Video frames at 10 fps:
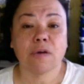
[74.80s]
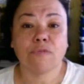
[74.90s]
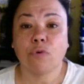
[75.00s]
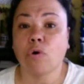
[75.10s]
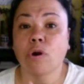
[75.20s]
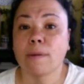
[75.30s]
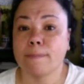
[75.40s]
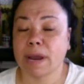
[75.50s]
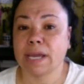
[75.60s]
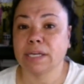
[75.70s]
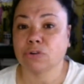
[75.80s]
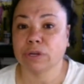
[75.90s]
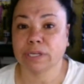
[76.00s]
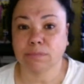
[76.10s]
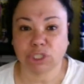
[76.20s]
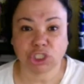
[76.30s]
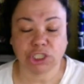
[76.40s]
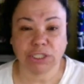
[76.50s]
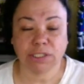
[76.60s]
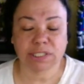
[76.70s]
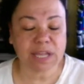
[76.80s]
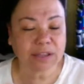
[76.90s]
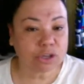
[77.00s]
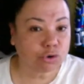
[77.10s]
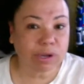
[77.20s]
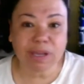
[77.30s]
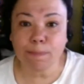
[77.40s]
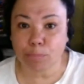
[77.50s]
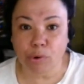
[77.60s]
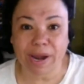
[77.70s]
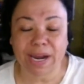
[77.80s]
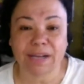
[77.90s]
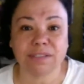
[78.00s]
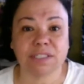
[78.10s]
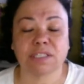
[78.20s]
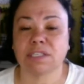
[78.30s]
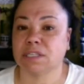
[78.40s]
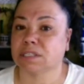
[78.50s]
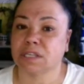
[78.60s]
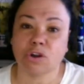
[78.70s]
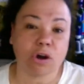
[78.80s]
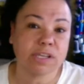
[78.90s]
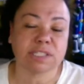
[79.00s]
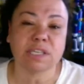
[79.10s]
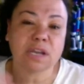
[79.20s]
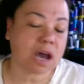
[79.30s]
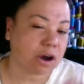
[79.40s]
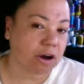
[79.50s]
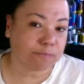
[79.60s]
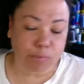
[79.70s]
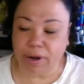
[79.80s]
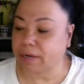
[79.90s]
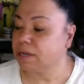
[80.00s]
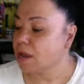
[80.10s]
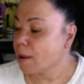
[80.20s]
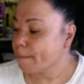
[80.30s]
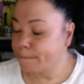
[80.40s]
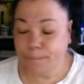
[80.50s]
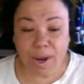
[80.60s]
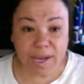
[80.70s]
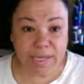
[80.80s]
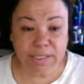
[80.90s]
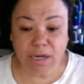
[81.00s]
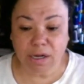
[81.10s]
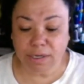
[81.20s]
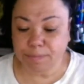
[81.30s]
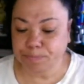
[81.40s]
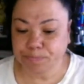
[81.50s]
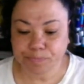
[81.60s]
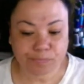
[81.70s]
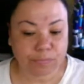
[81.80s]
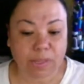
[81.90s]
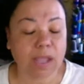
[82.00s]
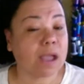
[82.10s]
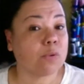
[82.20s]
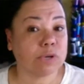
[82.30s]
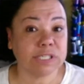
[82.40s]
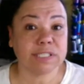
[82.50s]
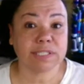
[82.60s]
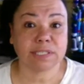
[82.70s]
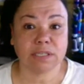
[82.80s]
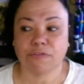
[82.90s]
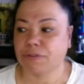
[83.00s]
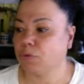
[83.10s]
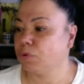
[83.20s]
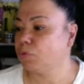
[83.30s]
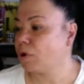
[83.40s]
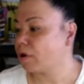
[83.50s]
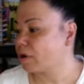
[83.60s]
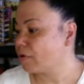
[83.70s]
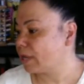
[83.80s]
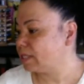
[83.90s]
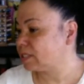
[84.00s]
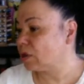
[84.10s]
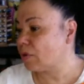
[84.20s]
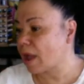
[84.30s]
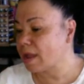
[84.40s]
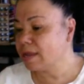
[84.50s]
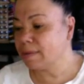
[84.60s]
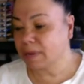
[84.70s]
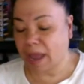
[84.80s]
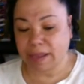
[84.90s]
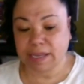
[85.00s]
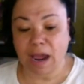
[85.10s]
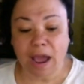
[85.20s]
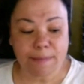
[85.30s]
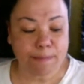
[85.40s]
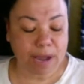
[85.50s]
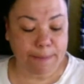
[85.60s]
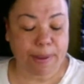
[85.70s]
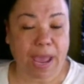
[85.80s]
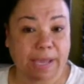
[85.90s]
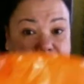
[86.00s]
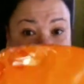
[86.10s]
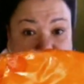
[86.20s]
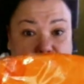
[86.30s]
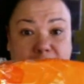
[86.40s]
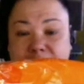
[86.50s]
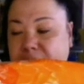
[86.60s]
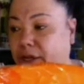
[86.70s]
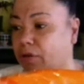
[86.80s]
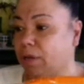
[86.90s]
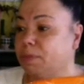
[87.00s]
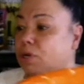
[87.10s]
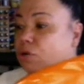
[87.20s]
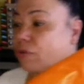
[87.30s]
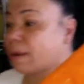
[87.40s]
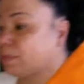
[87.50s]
for my Cricut machine. It's not the Cricut brand, it's a knockoff brand, but I wanted to see if it would work. Okay, so I got my package right here. Let me go grab